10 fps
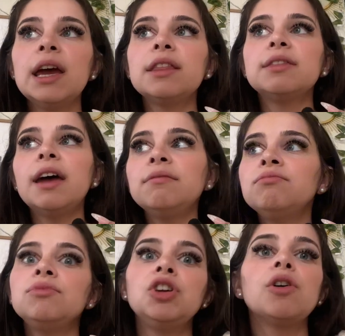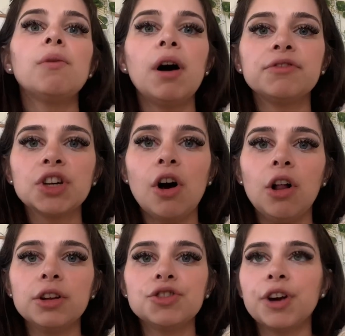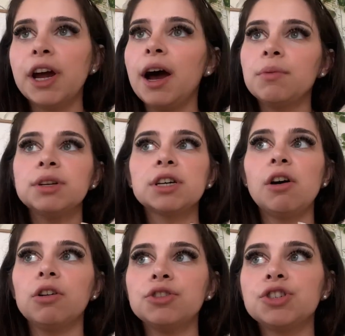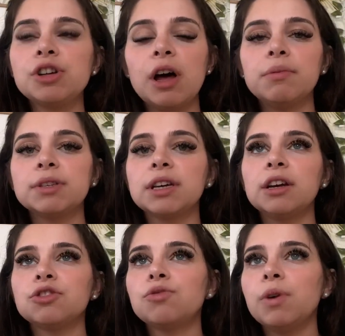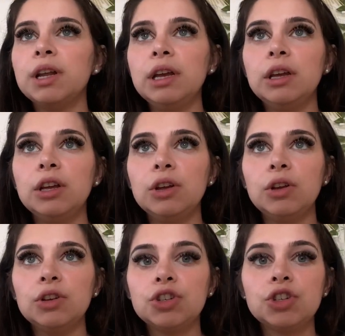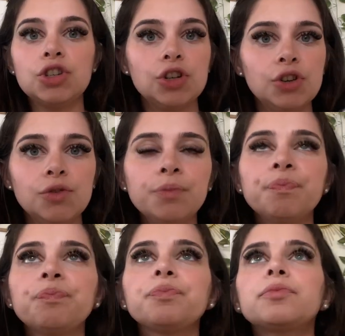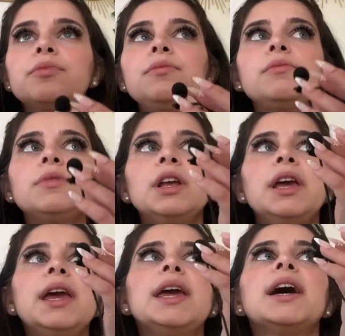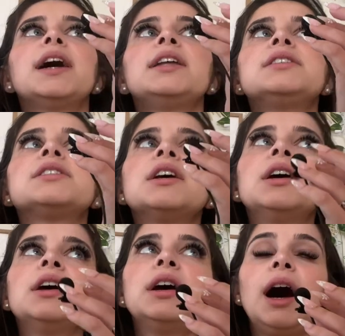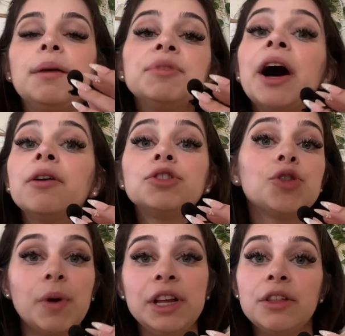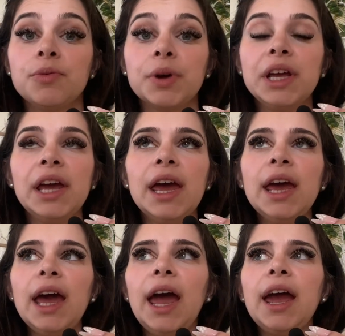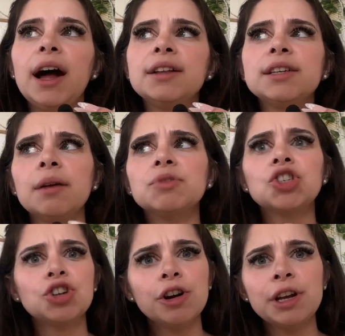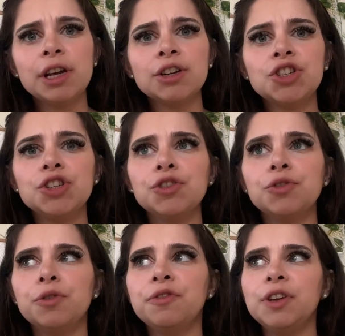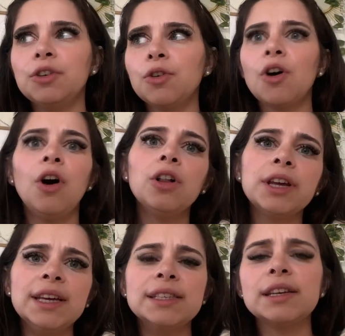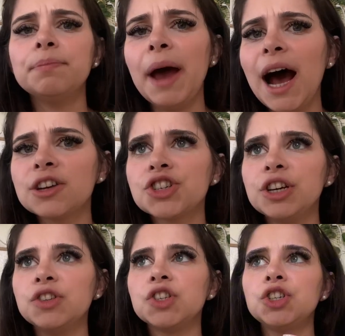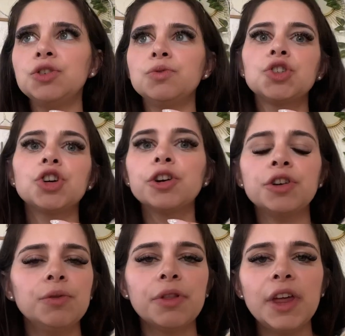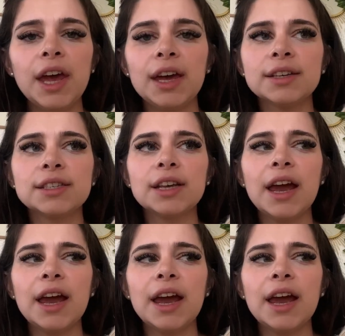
Then you go off to college, right? I went to college till I was like 22, and I'm now 23, and I'm starting to feel callings and passions to start new things.